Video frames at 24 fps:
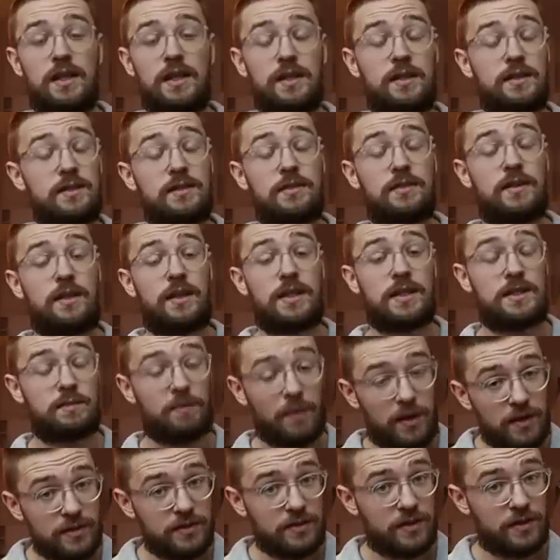This is not a
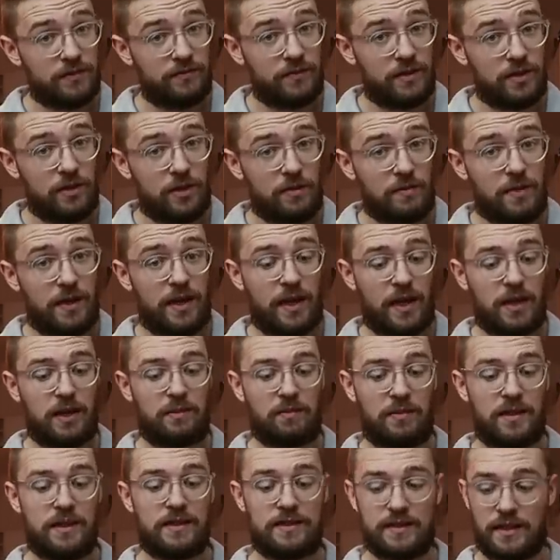sponsored video by any
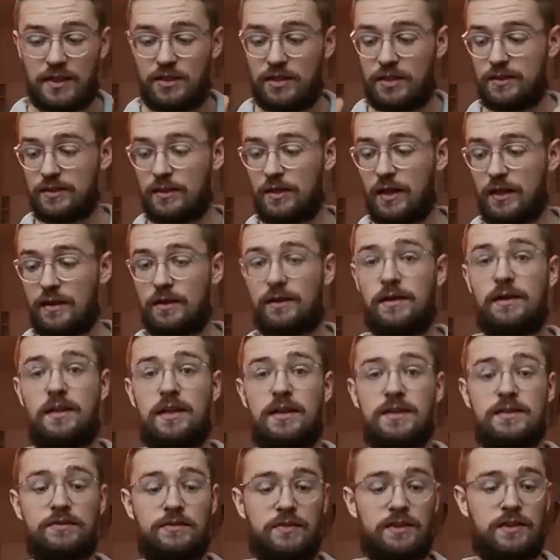means. I just got
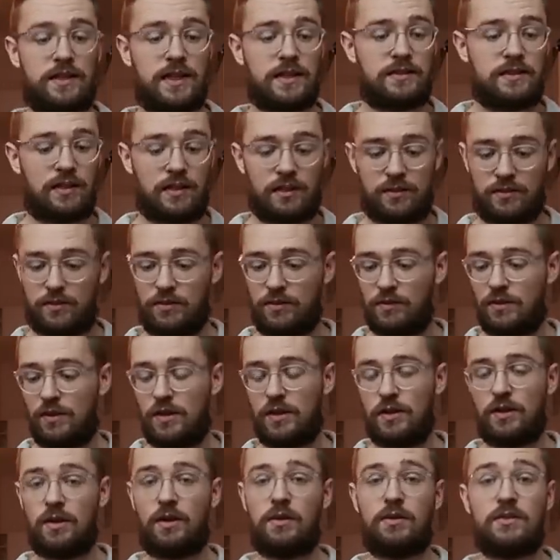these for testing to,
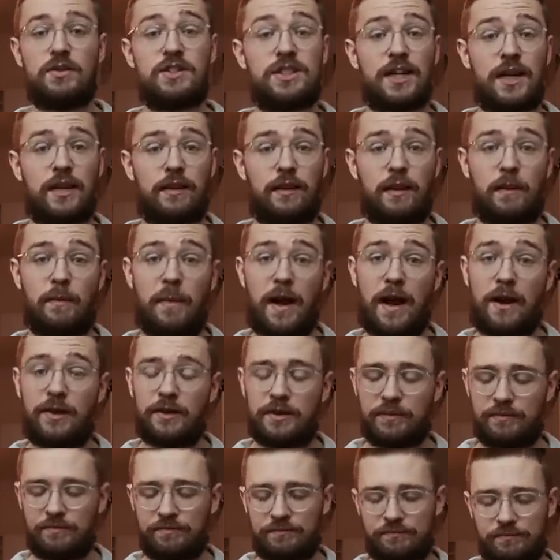check them
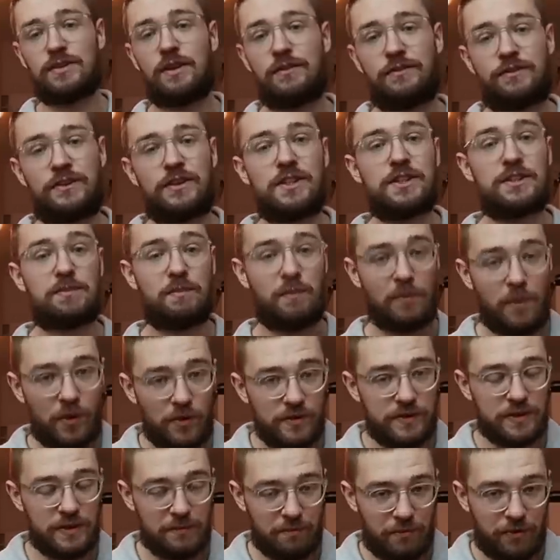out. So the first
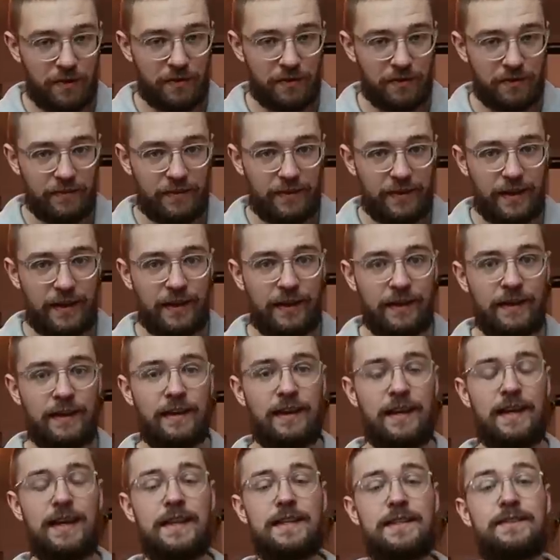most important thing
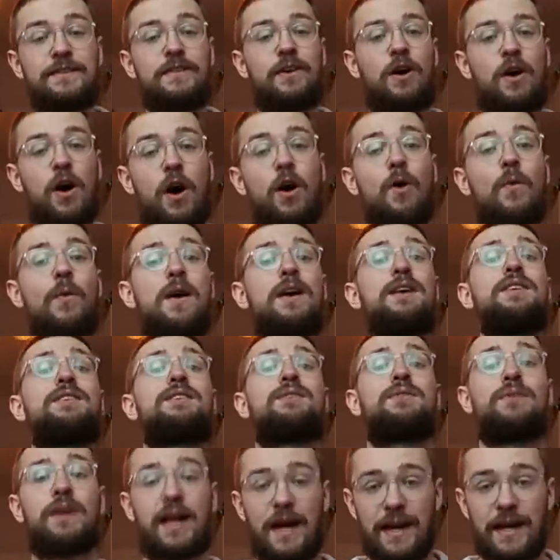is always
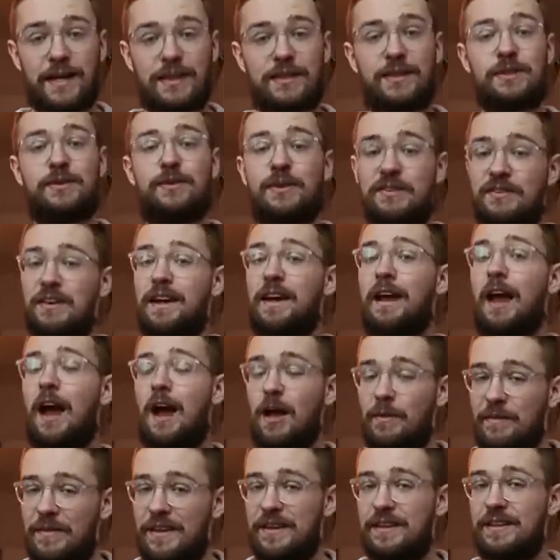ride with a
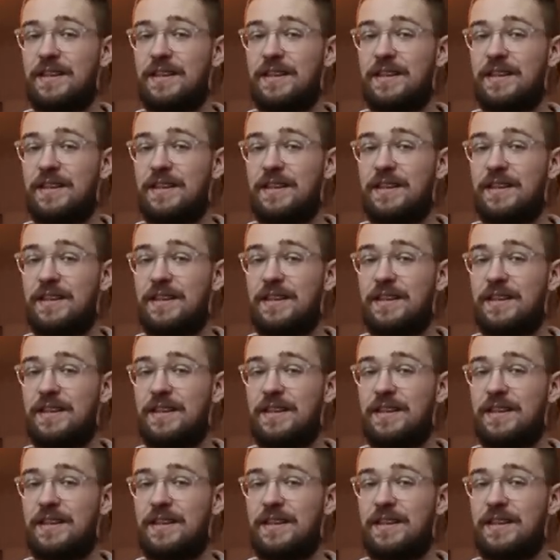helmet.